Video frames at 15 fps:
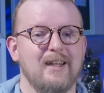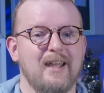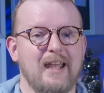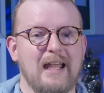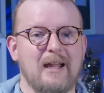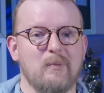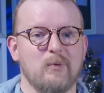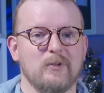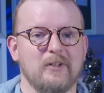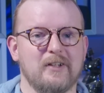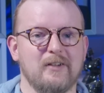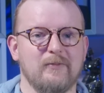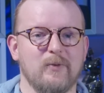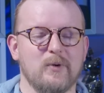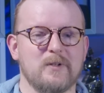and we're
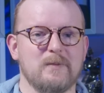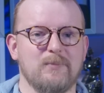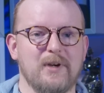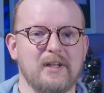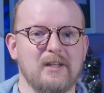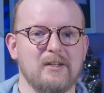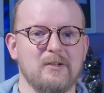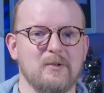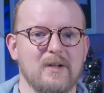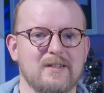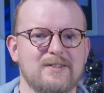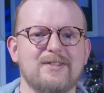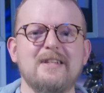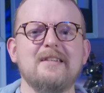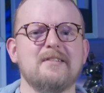looking forward to bringing you a
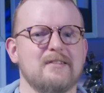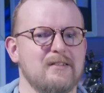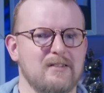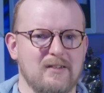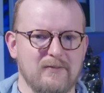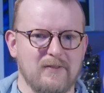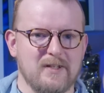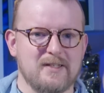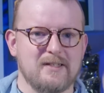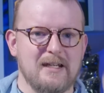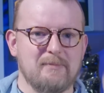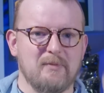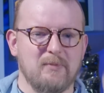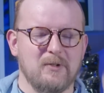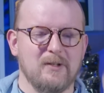season of
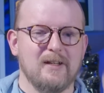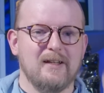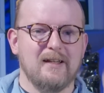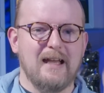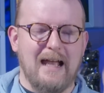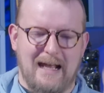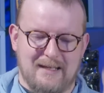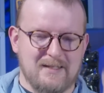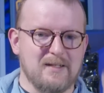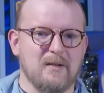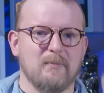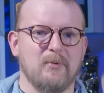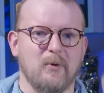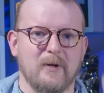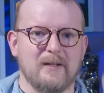Unskippable at
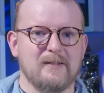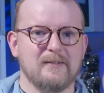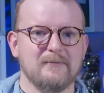some point.